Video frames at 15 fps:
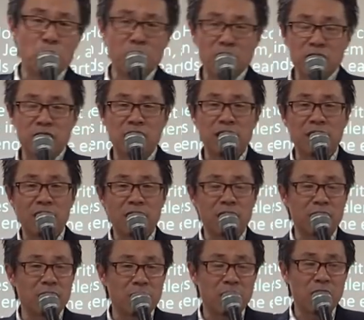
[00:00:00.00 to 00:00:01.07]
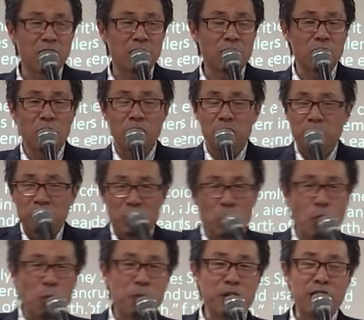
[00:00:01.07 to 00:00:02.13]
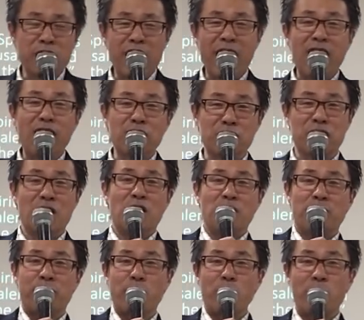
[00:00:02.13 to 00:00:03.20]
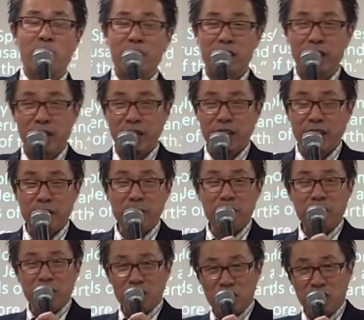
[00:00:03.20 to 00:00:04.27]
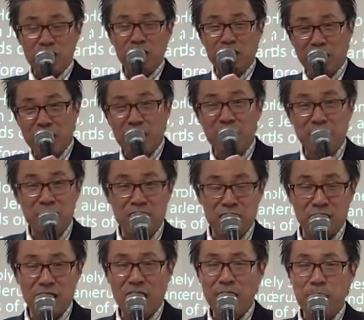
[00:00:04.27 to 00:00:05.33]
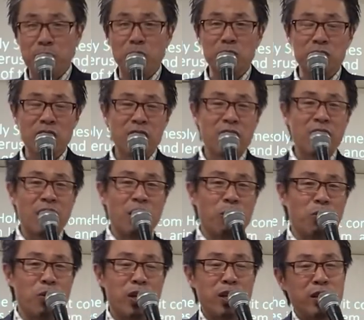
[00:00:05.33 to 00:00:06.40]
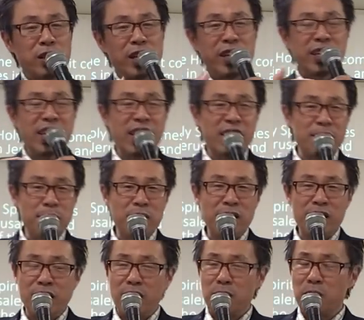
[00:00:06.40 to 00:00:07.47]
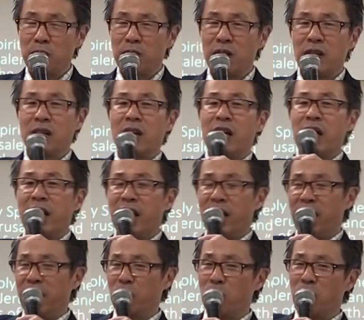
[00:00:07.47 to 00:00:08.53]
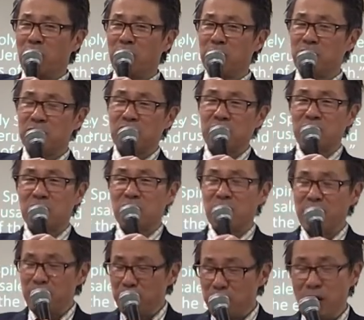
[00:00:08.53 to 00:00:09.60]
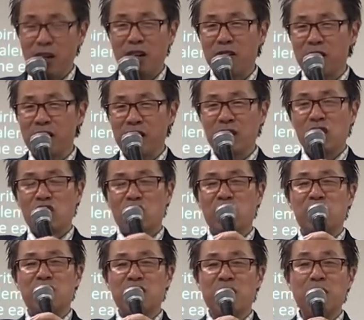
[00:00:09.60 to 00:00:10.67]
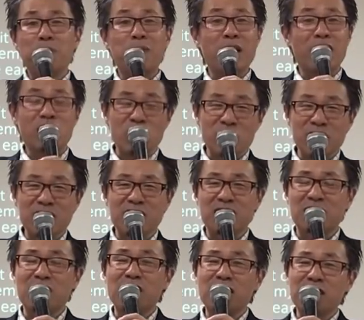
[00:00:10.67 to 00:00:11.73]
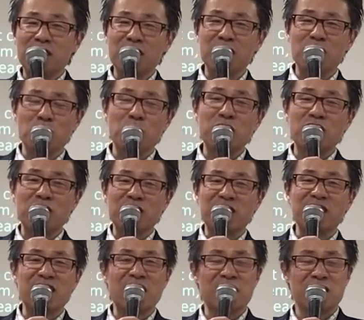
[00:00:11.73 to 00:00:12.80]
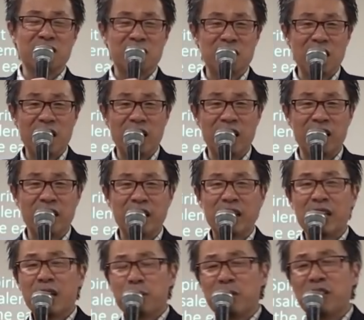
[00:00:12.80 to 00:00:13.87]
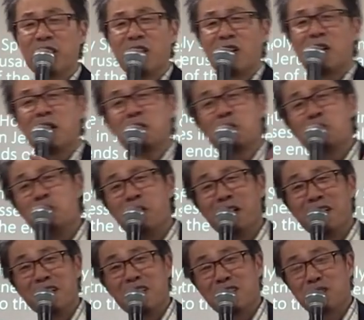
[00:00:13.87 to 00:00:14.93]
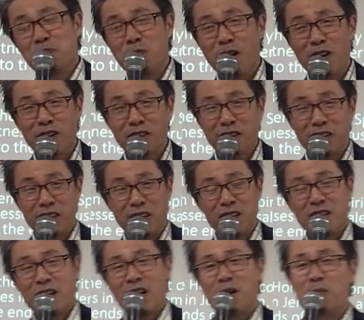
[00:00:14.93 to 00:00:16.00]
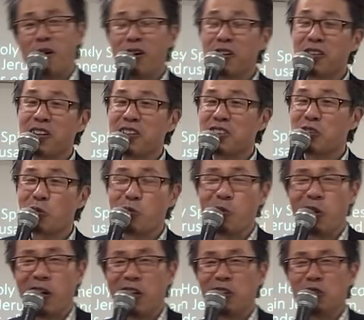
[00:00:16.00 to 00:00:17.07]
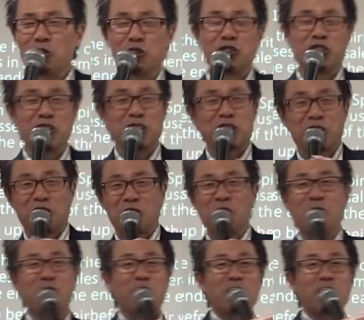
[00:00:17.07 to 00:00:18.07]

was uh, uh, opened the house for him, Jesus, and his disciples. And when they came in, and one of the sister named Mary, she sat by Jesus to listen to what Jesus had to say. But the other one is Martha. And Martha is the one who is just going